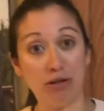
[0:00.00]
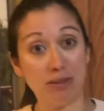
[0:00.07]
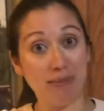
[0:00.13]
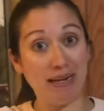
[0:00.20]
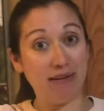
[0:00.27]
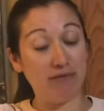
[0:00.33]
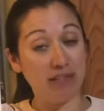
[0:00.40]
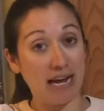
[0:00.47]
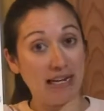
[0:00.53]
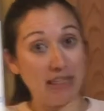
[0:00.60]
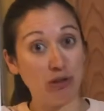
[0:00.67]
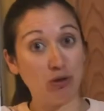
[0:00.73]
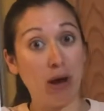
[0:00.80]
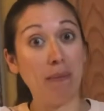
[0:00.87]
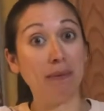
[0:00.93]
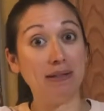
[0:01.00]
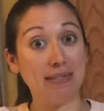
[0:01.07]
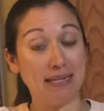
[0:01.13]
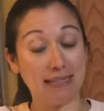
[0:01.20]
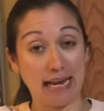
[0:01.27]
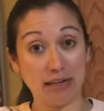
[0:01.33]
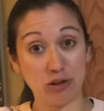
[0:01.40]
is made of tiny droplets.
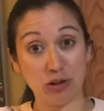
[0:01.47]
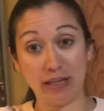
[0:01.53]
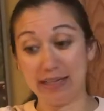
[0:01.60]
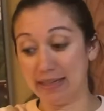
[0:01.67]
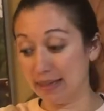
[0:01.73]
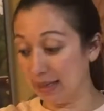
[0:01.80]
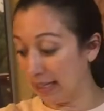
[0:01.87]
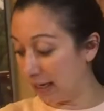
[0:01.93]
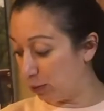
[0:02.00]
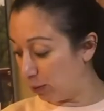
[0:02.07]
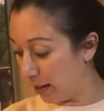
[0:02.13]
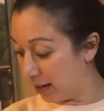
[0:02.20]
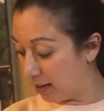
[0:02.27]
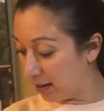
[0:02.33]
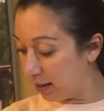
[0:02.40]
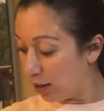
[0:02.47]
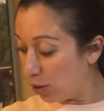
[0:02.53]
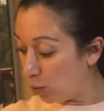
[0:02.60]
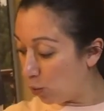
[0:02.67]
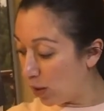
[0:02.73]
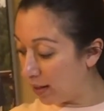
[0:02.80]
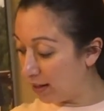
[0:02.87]
That's actually a liquid.
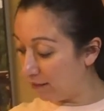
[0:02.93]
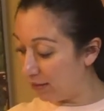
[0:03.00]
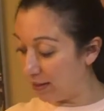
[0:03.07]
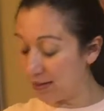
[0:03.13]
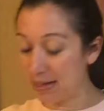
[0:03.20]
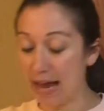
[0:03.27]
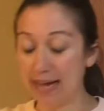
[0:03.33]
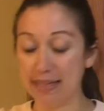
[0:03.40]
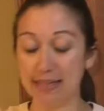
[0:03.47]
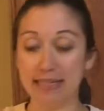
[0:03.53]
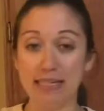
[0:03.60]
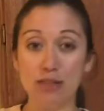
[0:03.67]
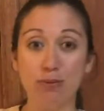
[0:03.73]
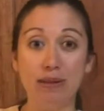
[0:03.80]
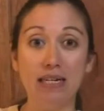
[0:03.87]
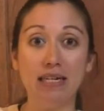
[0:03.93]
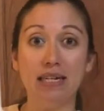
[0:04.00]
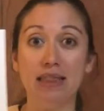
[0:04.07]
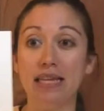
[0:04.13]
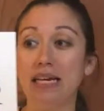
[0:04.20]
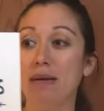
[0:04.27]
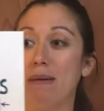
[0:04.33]
One of the science things we need to
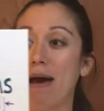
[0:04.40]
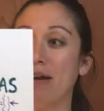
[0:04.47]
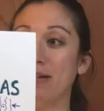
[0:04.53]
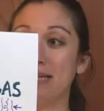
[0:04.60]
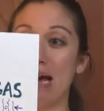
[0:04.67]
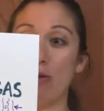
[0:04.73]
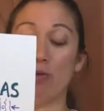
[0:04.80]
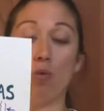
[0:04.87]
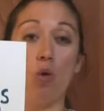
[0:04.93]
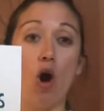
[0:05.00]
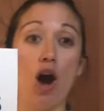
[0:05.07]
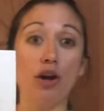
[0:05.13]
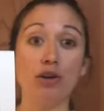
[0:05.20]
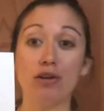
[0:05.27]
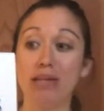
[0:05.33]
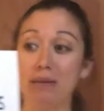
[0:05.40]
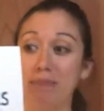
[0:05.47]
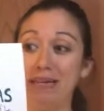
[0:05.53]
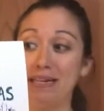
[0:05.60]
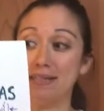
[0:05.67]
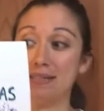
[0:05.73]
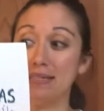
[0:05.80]
think about is how water can
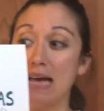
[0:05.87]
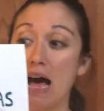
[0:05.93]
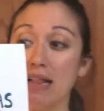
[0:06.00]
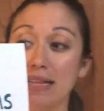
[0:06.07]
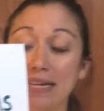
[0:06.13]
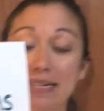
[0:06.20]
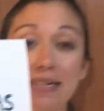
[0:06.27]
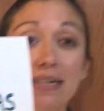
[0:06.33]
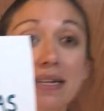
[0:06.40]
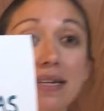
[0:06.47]
be a solid,